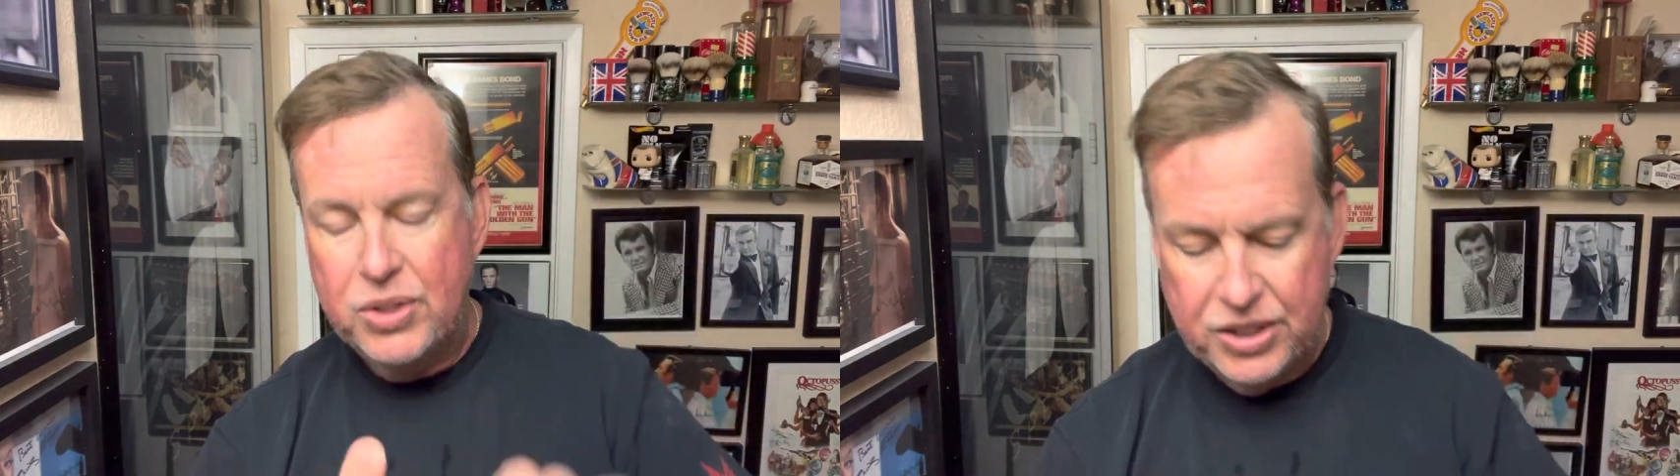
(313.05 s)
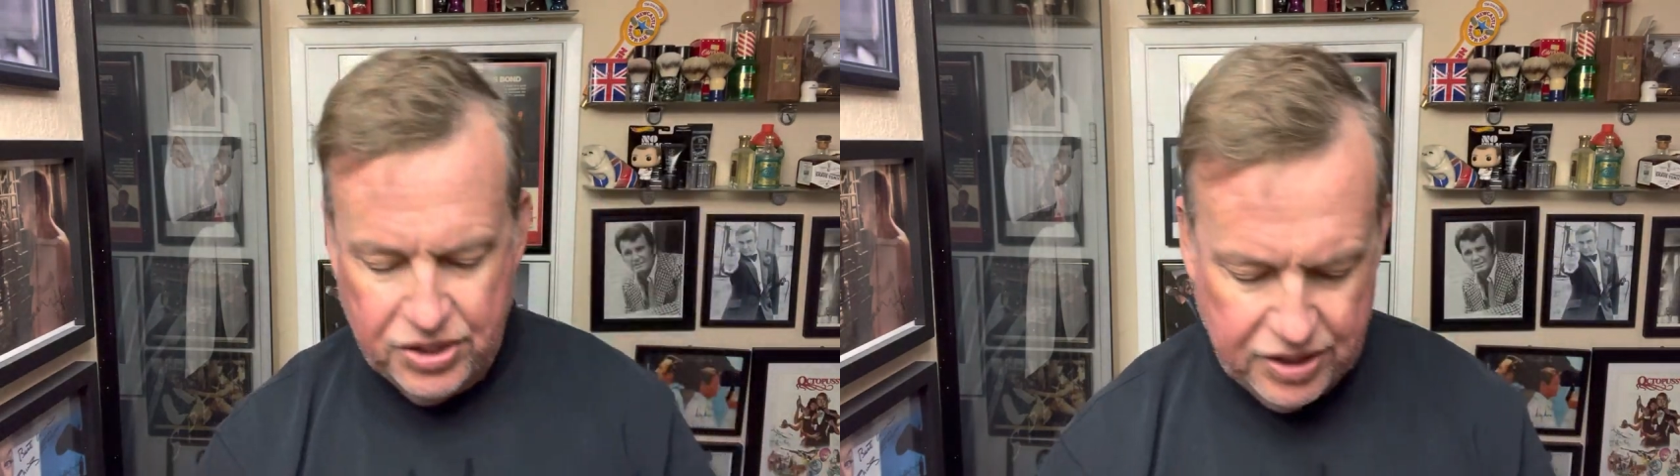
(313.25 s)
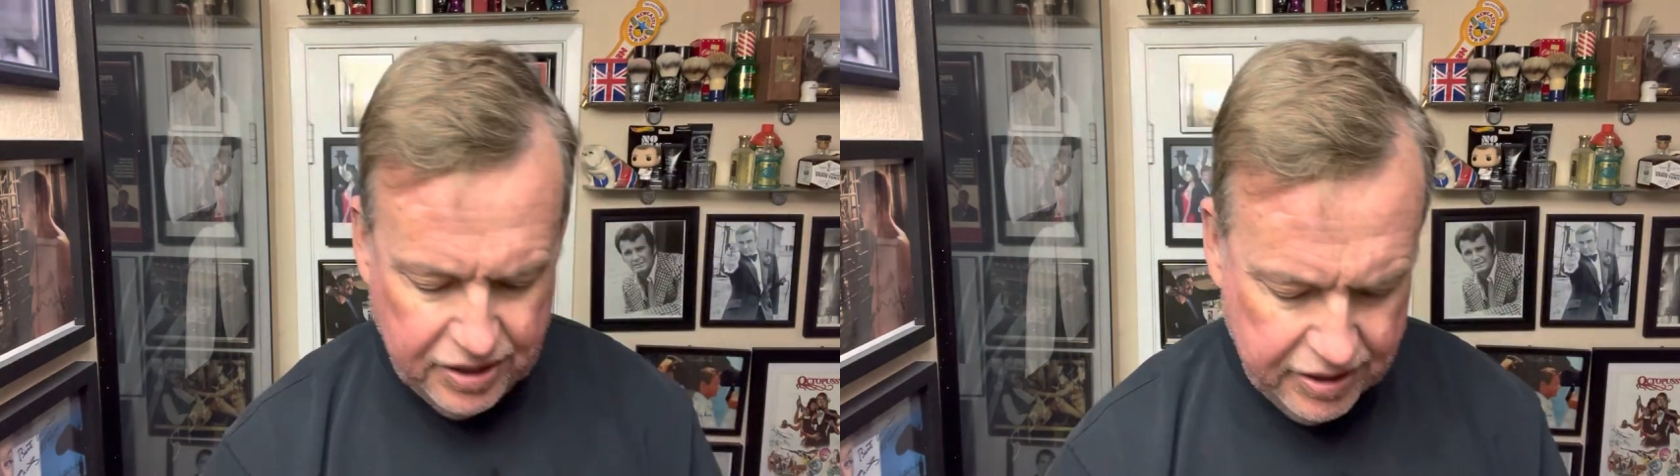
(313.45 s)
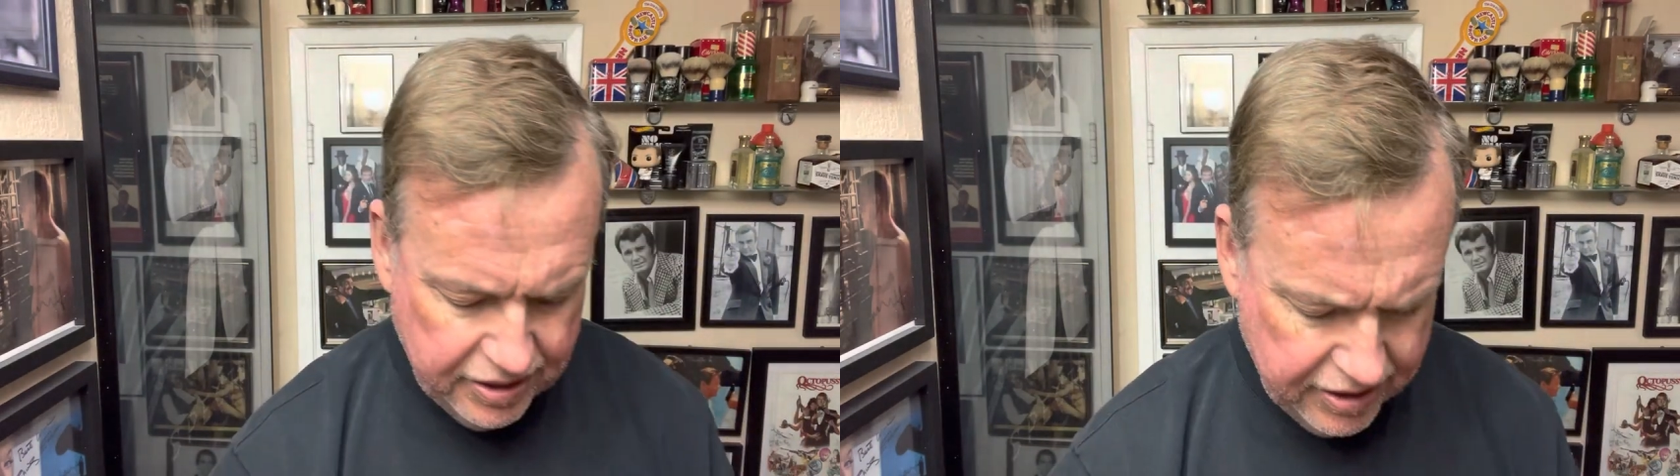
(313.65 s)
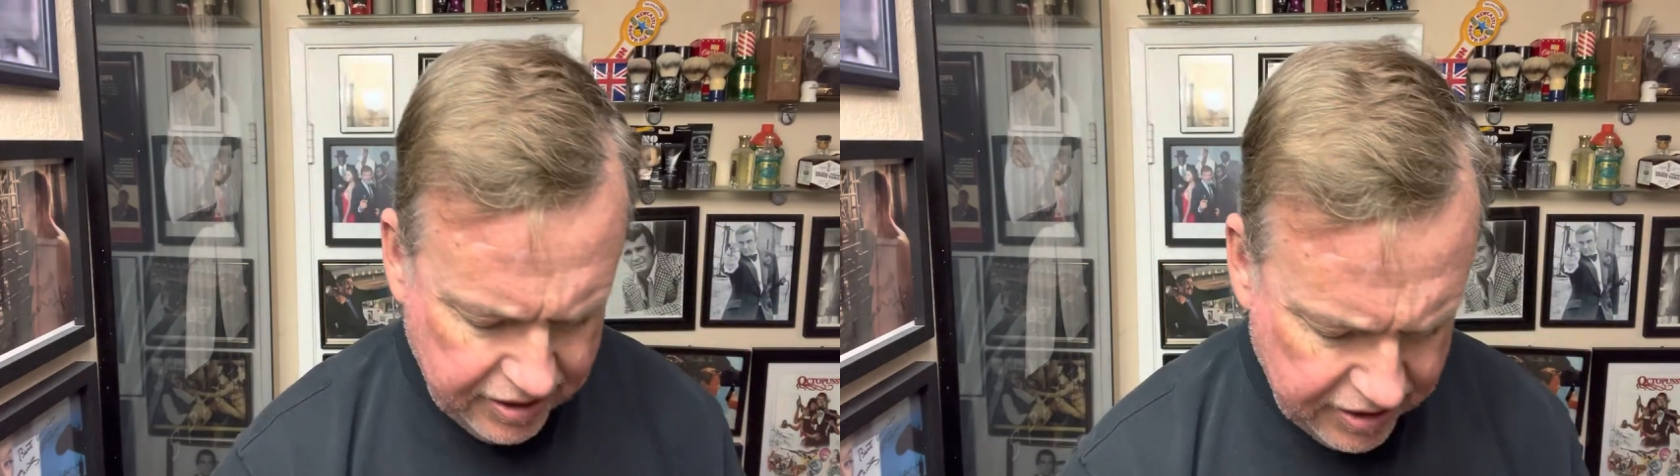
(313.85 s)
this.
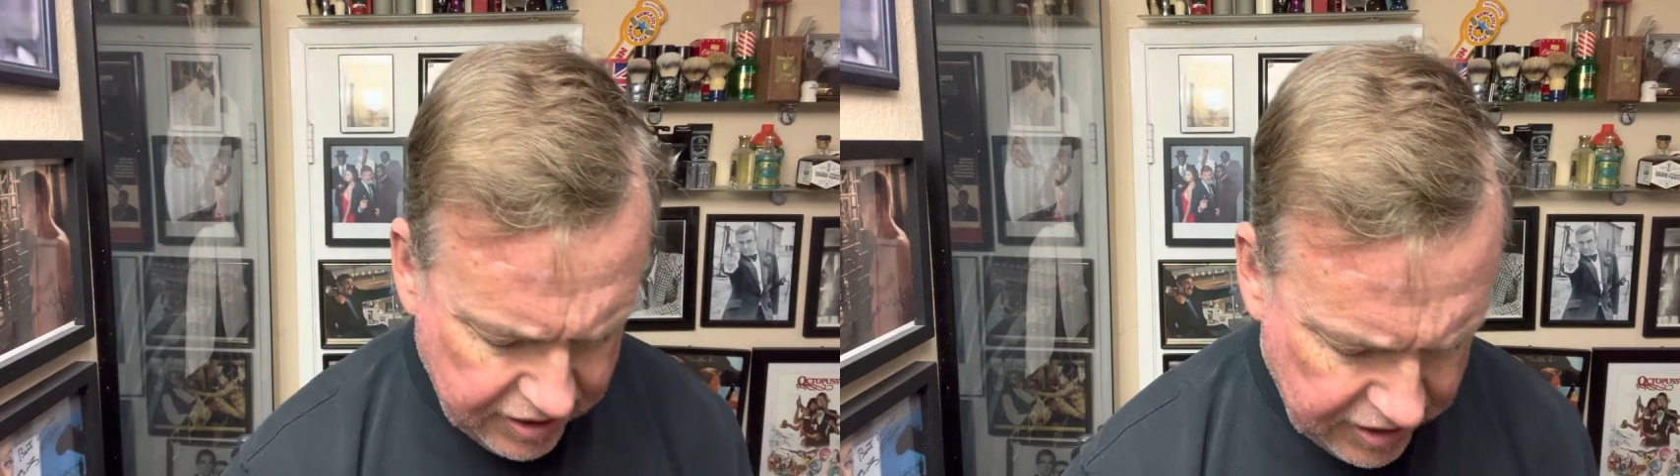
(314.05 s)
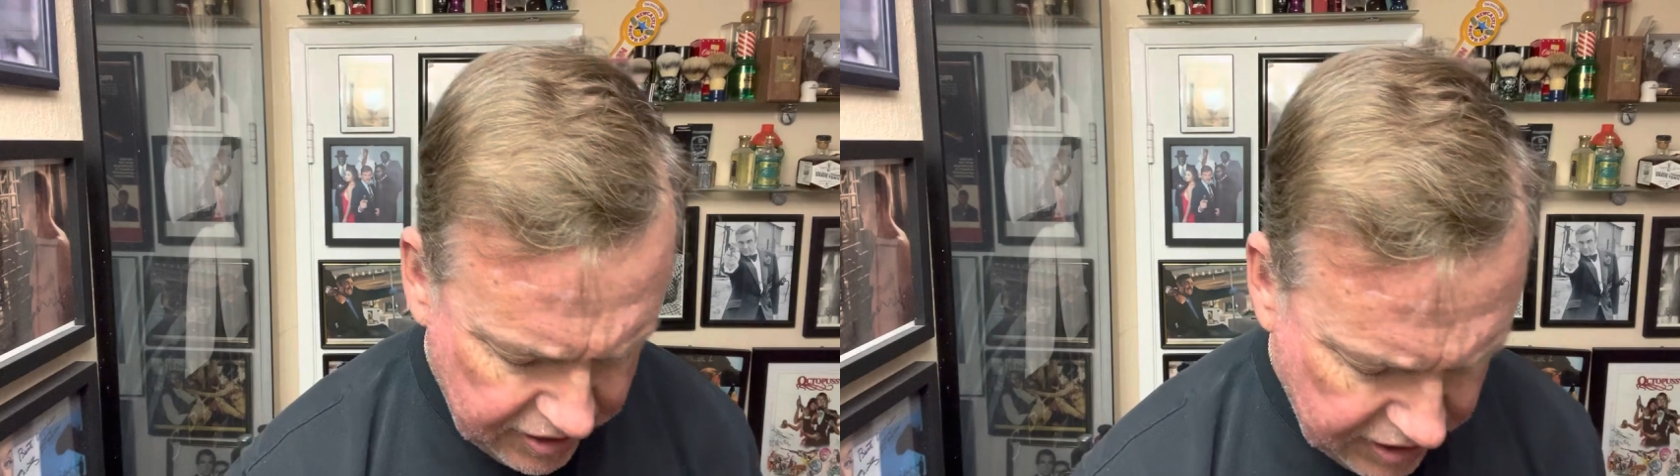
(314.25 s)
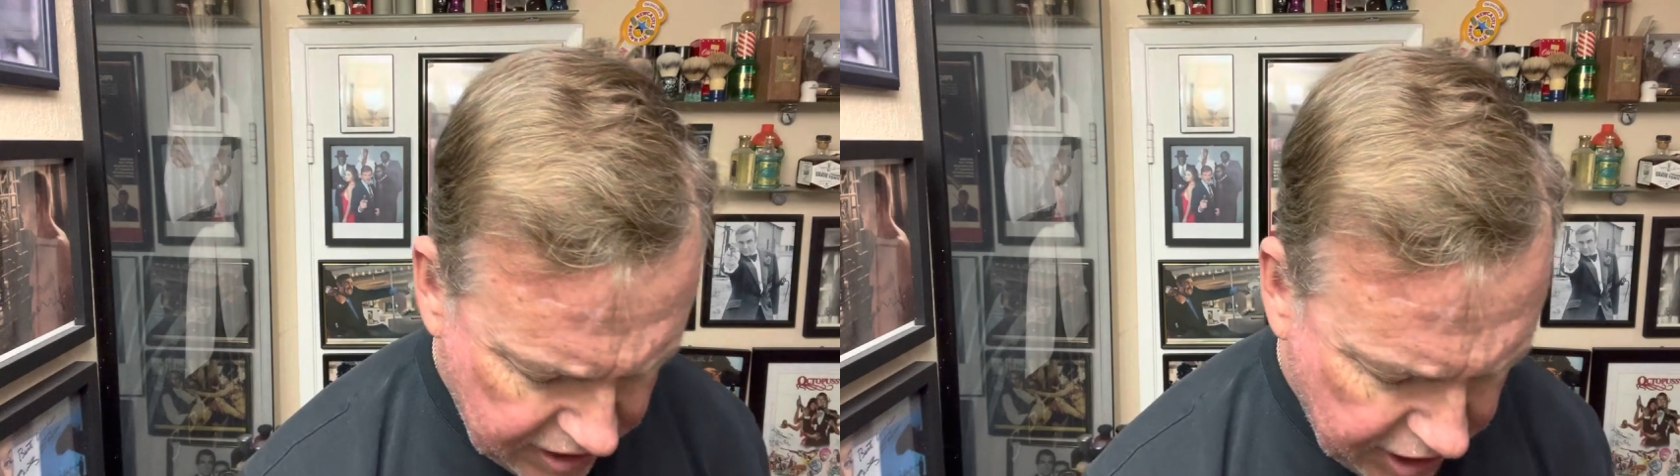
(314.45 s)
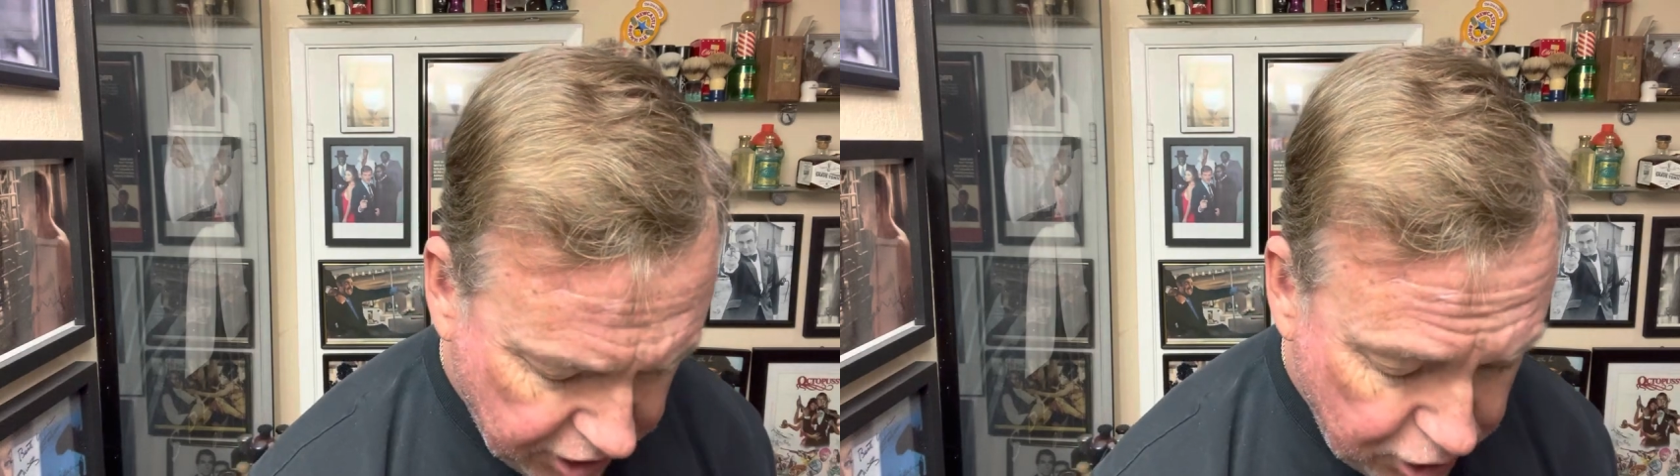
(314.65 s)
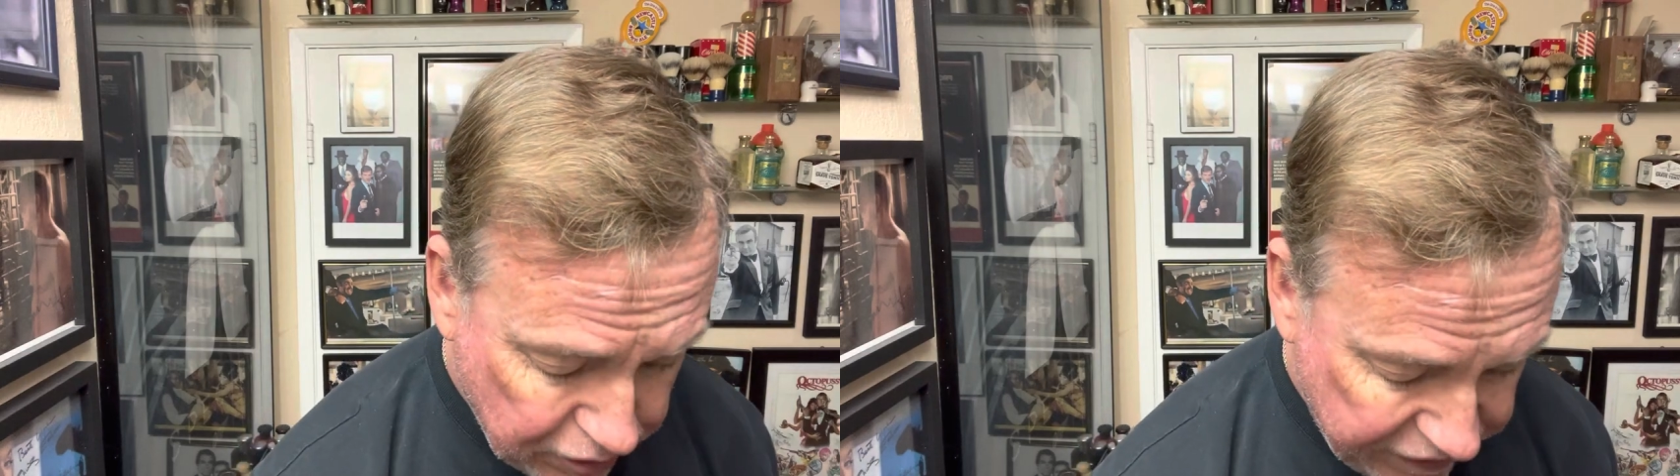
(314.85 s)
Gonna do a